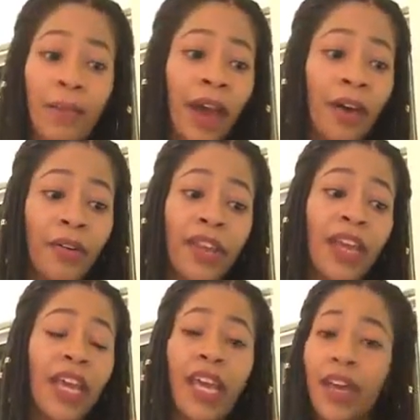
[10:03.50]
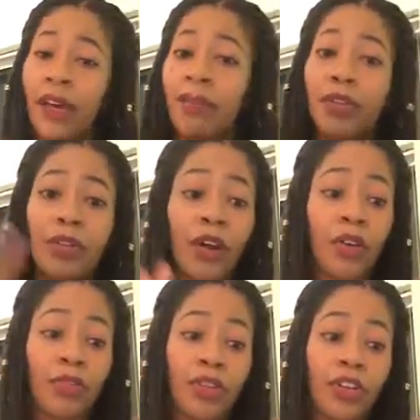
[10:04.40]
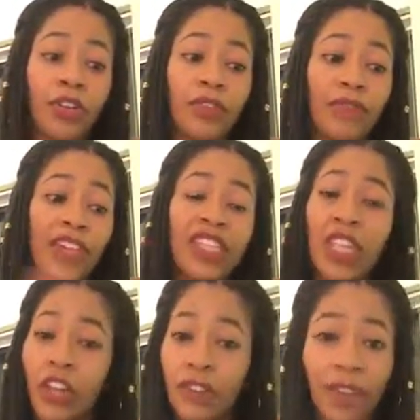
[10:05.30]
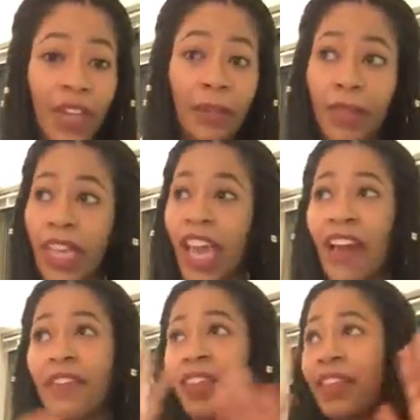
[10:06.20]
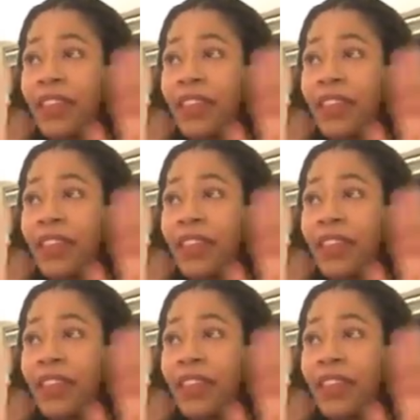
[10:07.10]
about him, fixing your family, having,